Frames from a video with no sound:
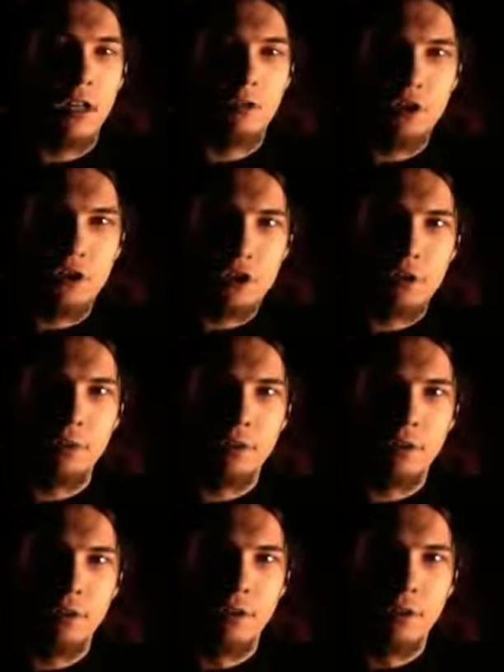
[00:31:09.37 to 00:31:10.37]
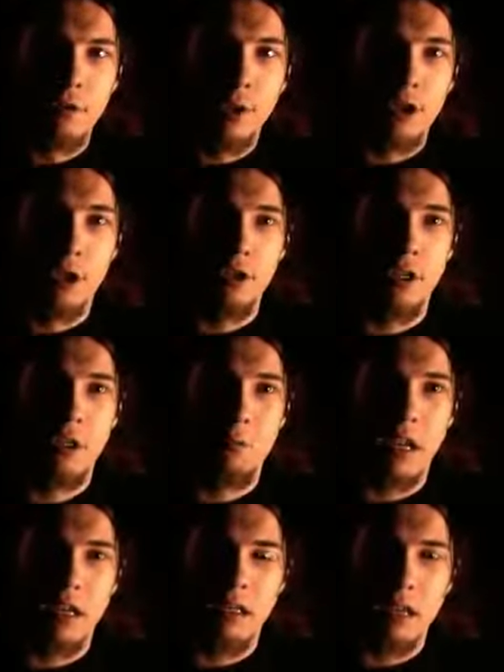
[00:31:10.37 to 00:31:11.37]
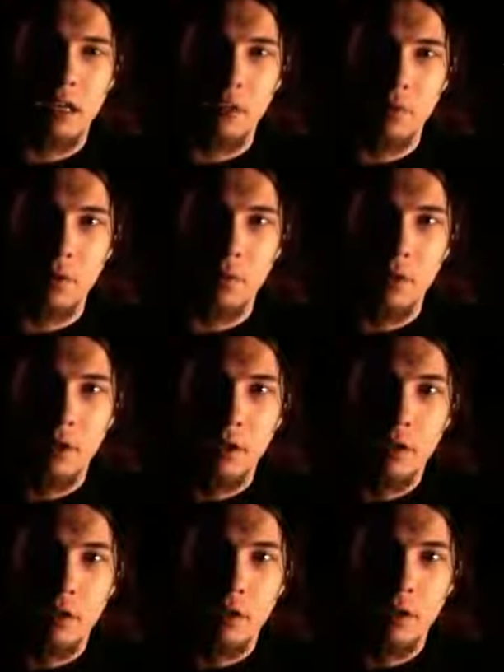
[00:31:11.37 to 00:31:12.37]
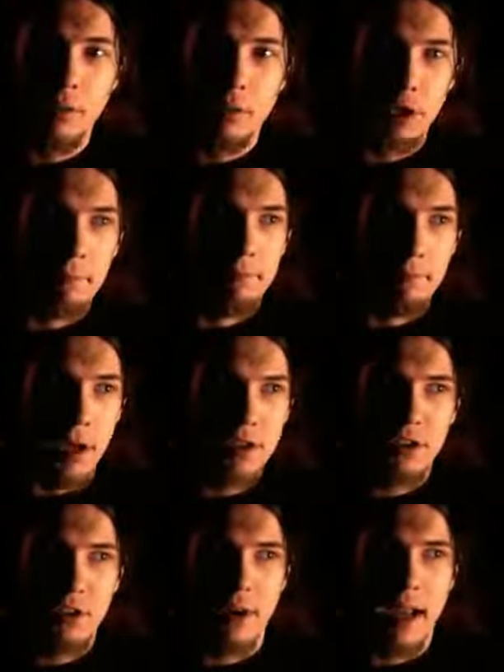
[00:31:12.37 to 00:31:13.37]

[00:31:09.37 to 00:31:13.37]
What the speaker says: out stupid. We shouldn't expect that of them. We should bust their